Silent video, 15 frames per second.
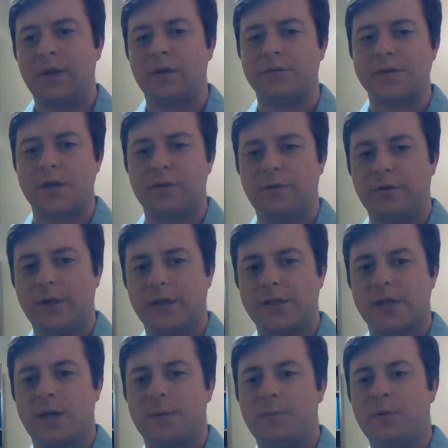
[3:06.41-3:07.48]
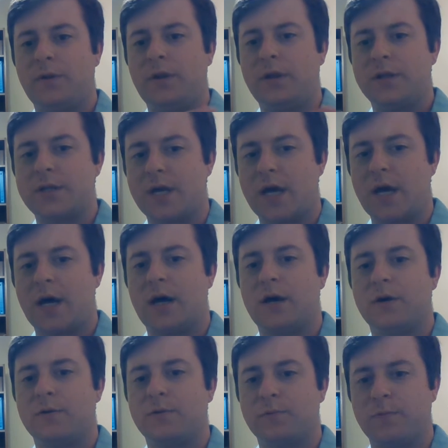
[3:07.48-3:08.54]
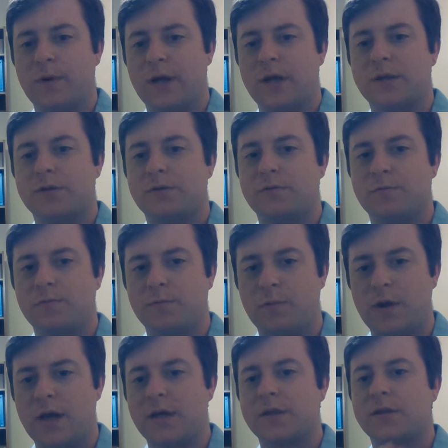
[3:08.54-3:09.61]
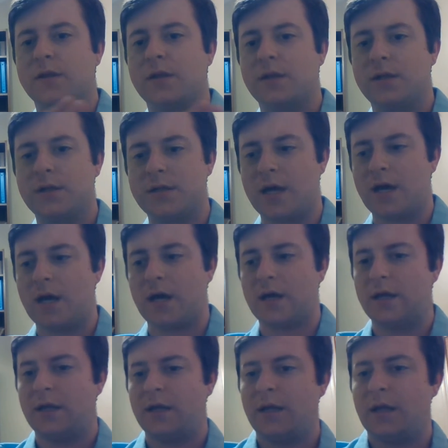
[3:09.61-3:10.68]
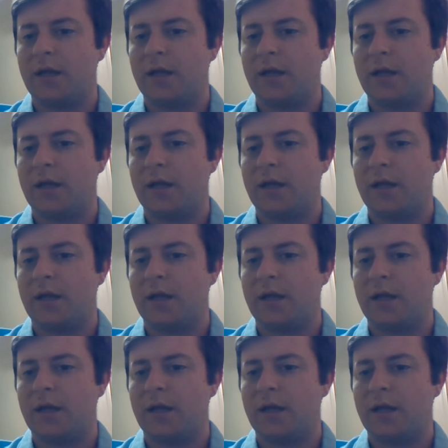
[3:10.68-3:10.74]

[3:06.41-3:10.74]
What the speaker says: Here's that old example. Ta, rest, rest, ta.